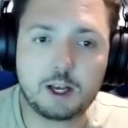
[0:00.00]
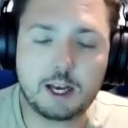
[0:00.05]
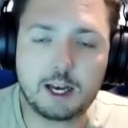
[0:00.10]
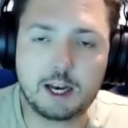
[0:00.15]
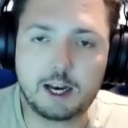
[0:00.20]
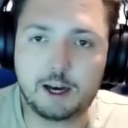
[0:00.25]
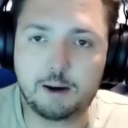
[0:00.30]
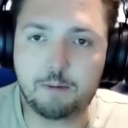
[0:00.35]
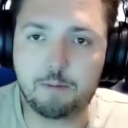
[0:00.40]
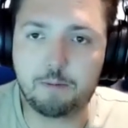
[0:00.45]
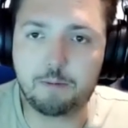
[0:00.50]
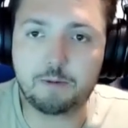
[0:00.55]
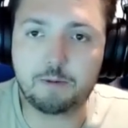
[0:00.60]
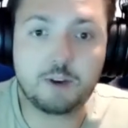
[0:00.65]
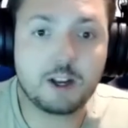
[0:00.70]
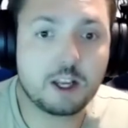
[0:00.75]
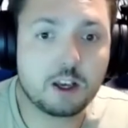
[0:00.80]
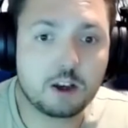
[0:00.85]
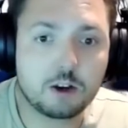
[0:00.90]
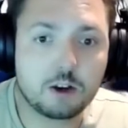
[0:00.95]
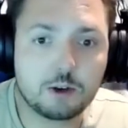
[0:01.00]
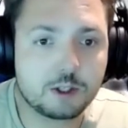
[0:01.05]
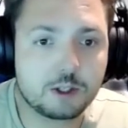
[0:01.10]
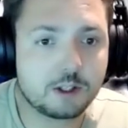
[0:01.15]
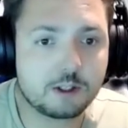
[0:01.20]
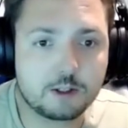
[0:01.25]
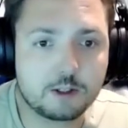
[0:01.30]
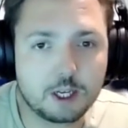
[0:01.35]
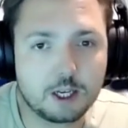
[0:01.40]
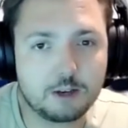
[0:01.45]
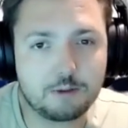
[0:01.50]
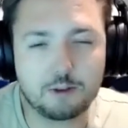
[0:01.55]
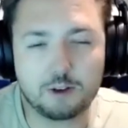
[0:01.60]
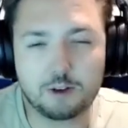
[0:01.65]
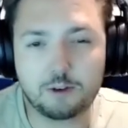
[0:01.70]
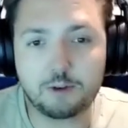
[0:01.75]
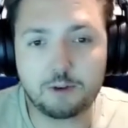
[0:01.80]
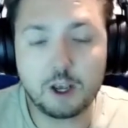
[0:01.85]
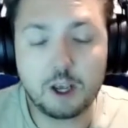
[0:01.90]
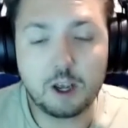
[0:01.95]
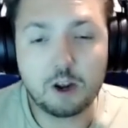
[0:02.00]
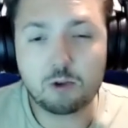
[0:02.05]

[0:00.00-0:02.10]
videos and stuff of